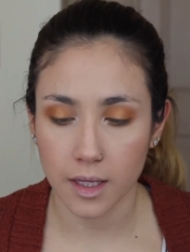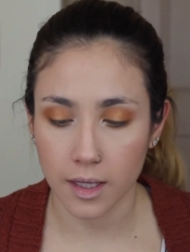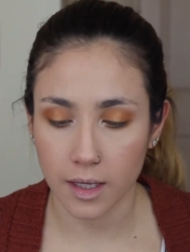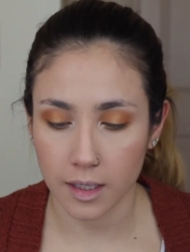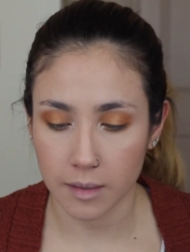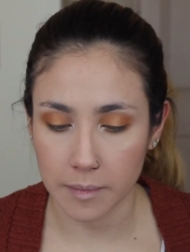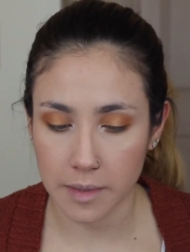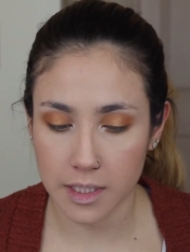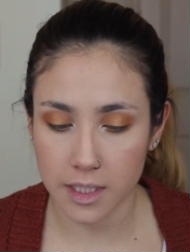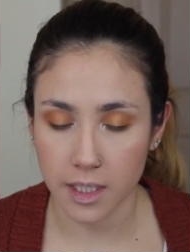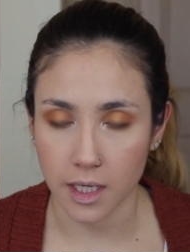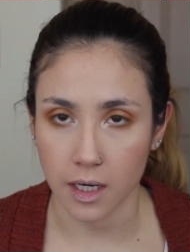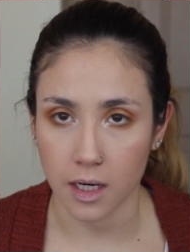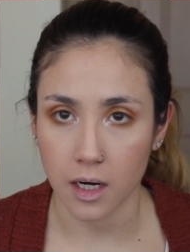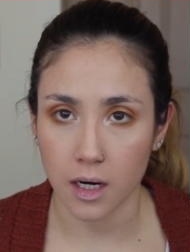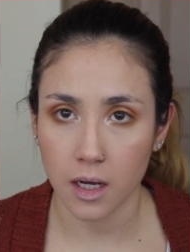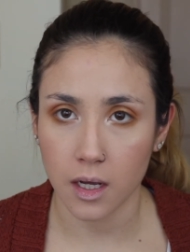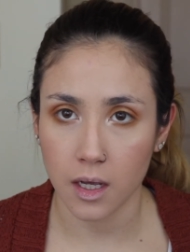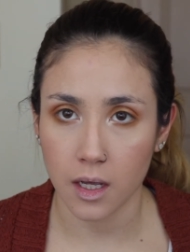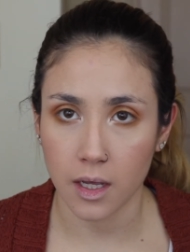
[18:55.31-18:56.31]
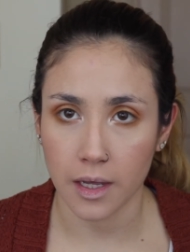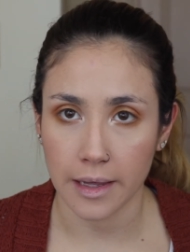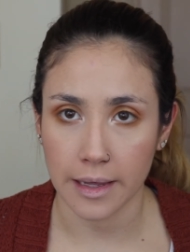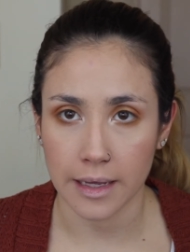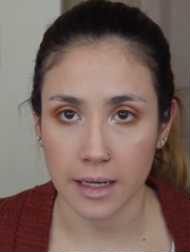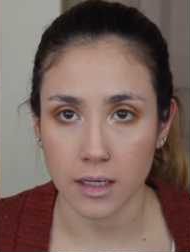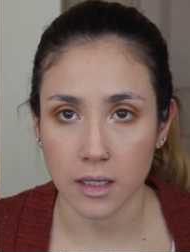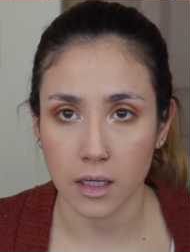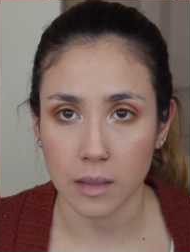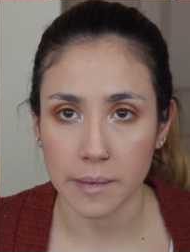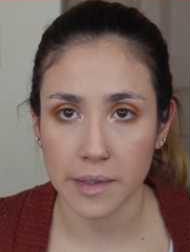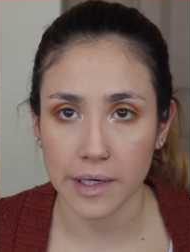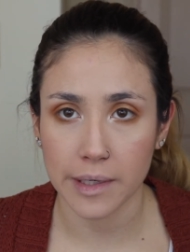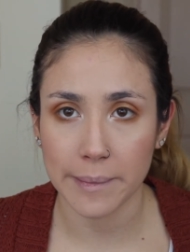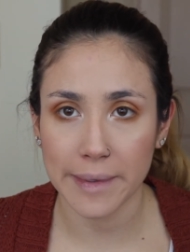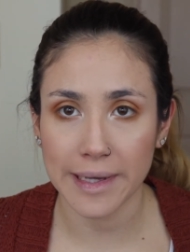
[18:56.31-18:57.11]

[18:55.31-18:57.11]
and mascara and I'll be right